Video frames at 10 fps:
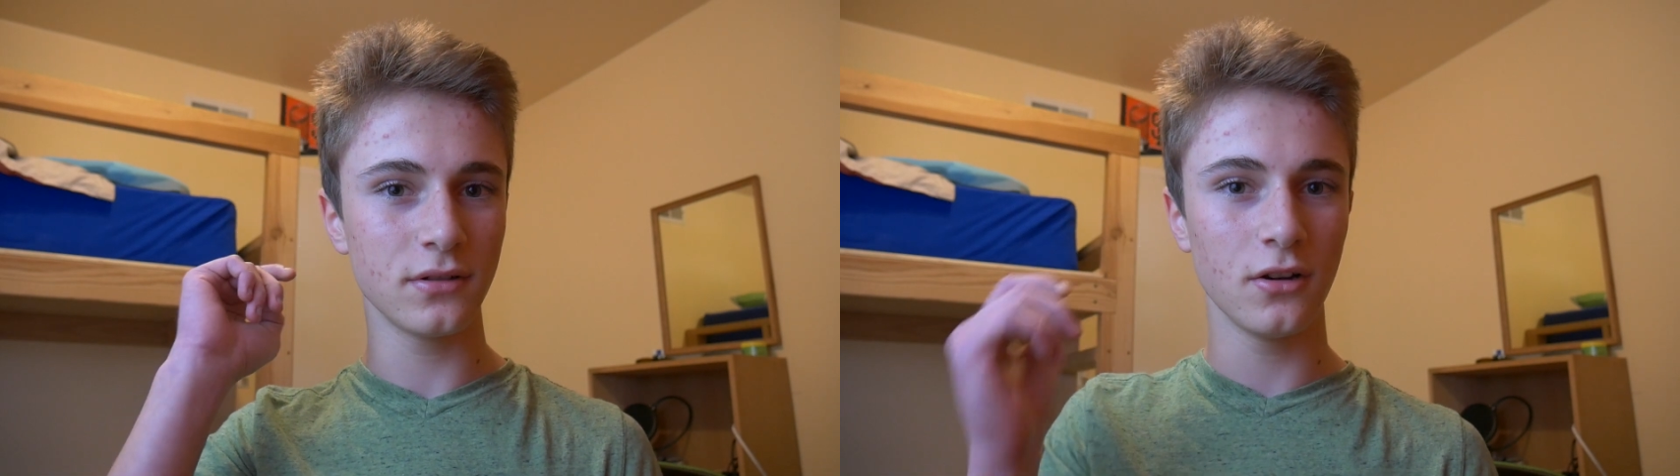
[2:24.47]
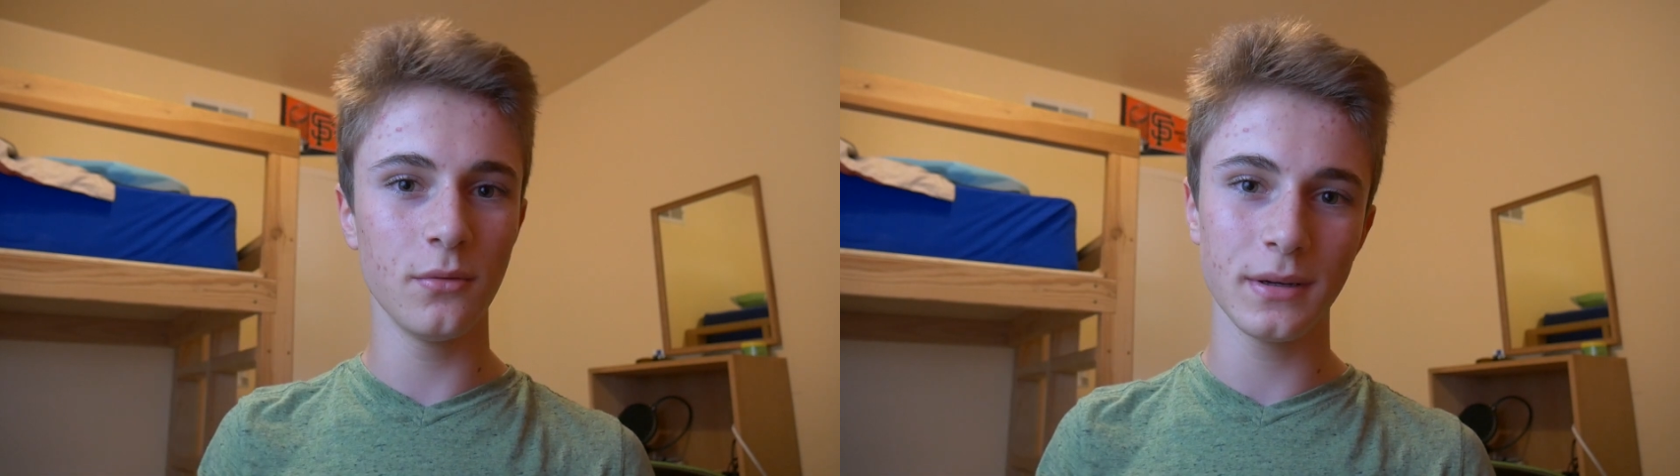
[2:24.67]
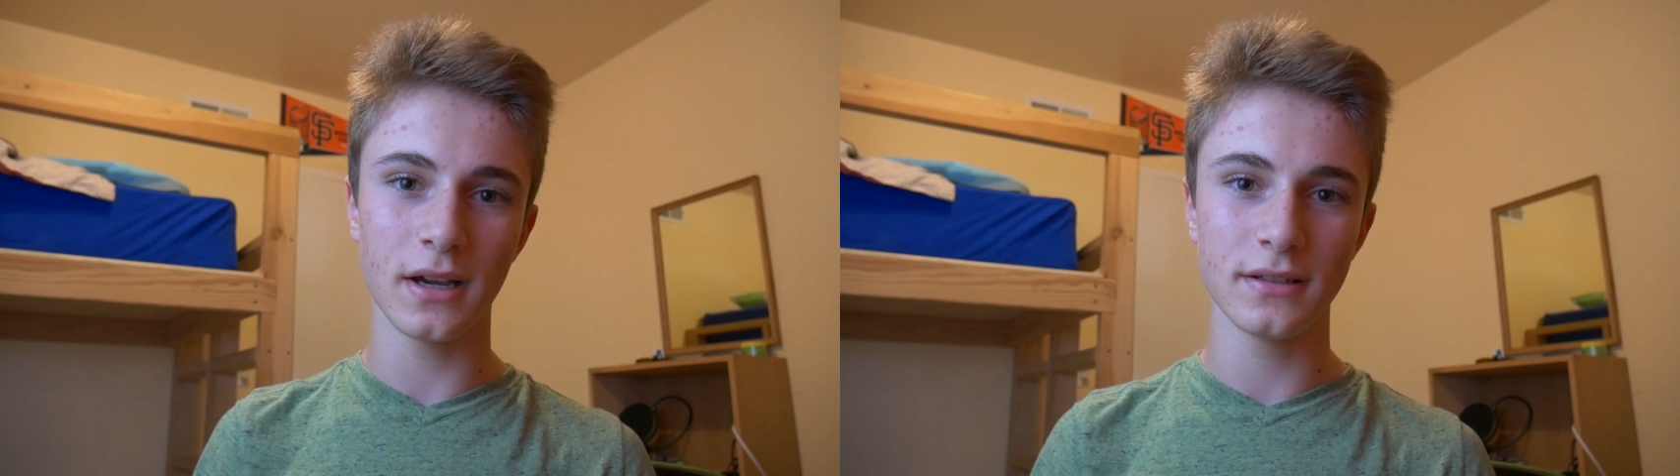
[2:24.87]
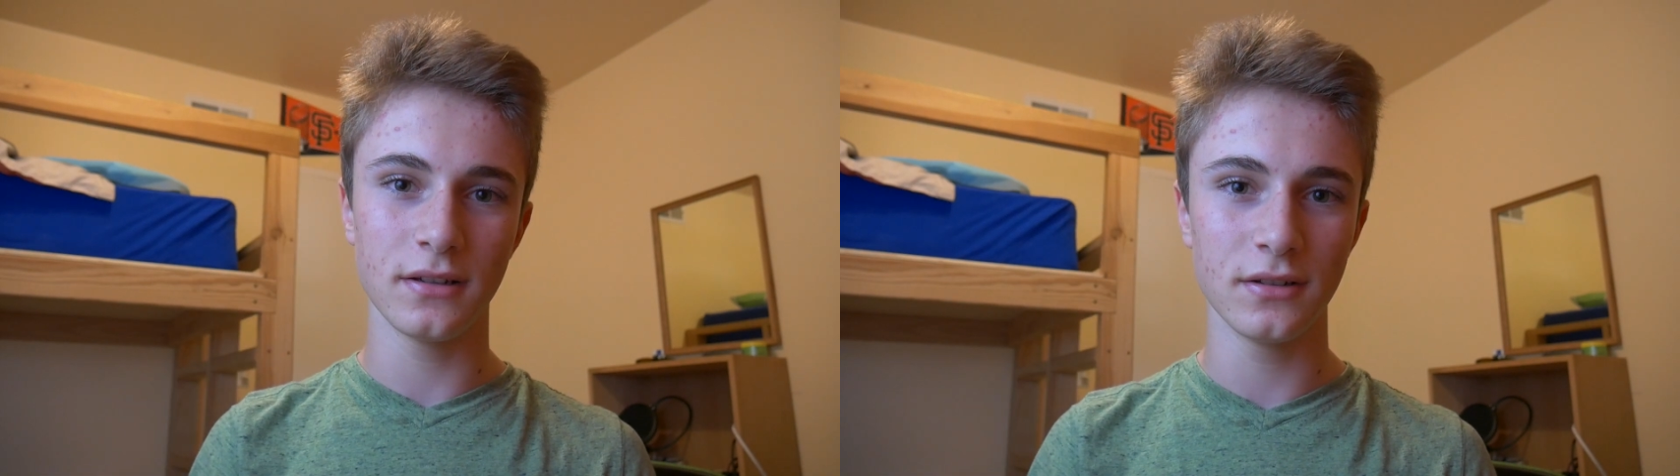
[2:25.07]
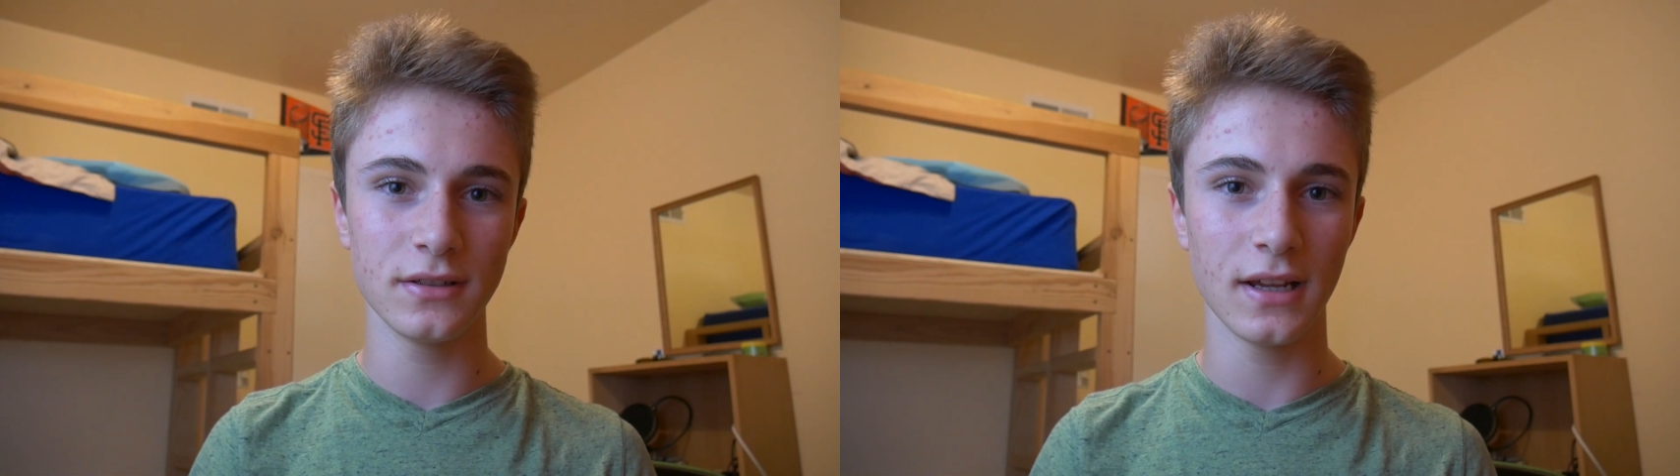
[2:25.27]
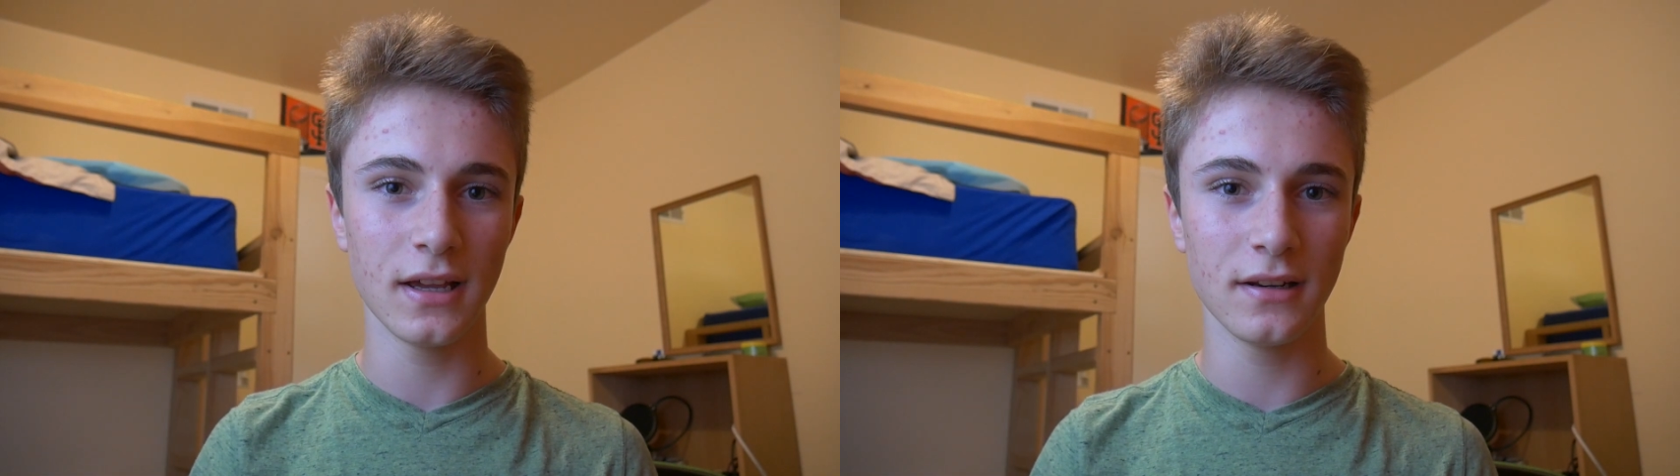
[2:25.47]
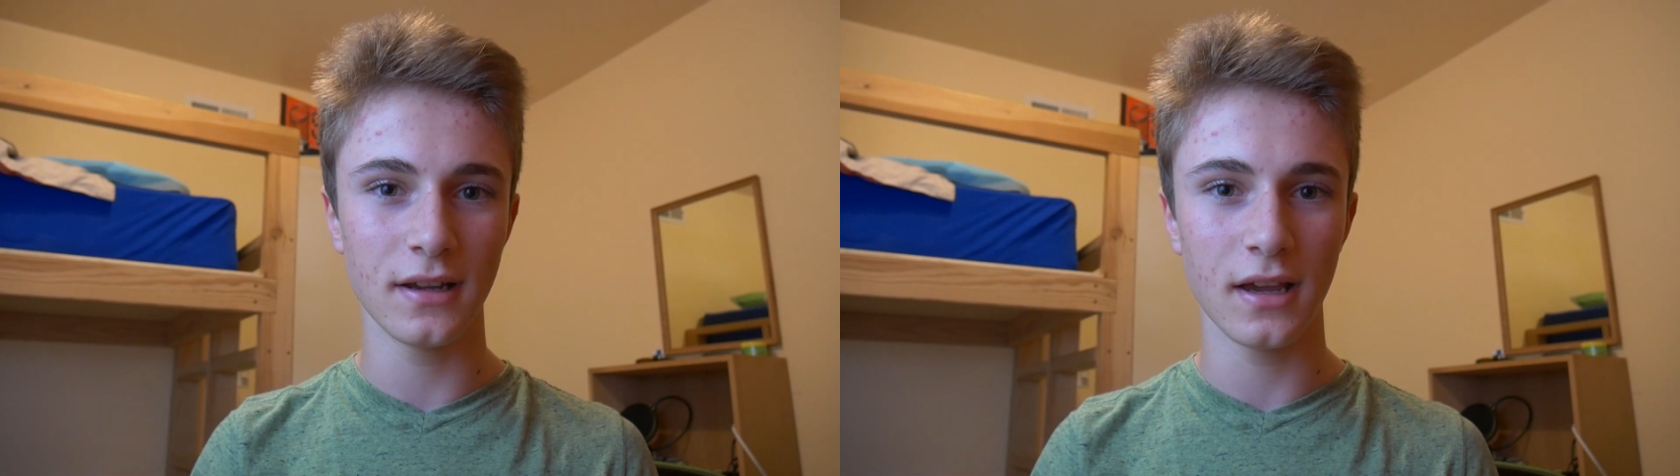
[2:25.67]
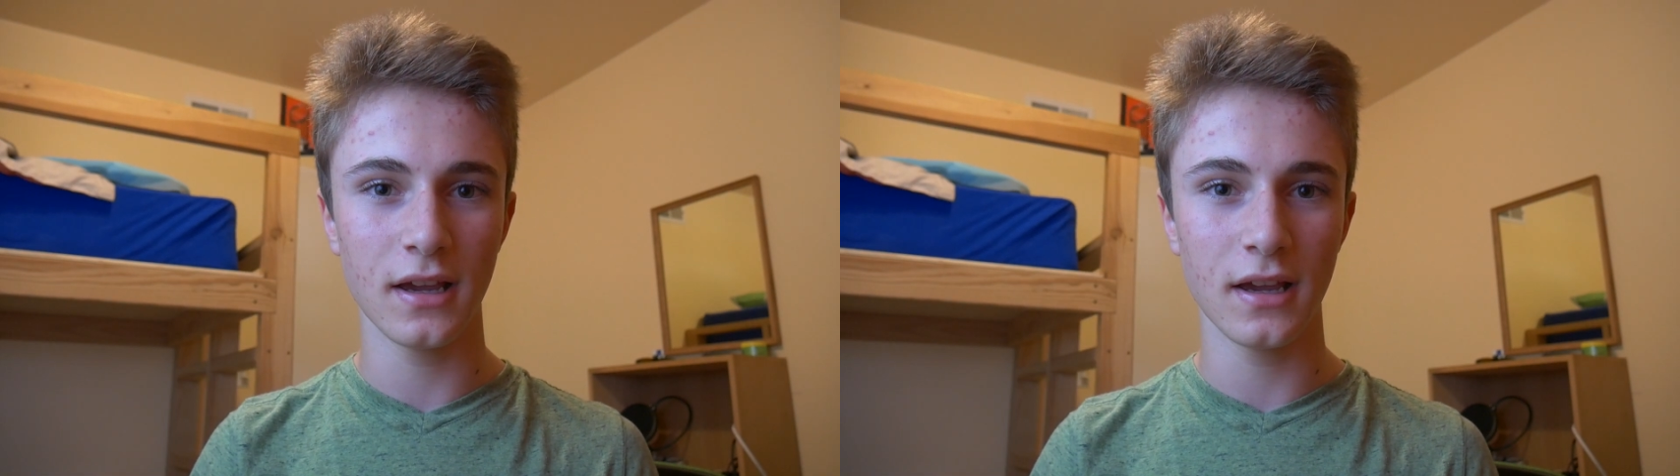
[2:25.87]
So I hope you guys understand,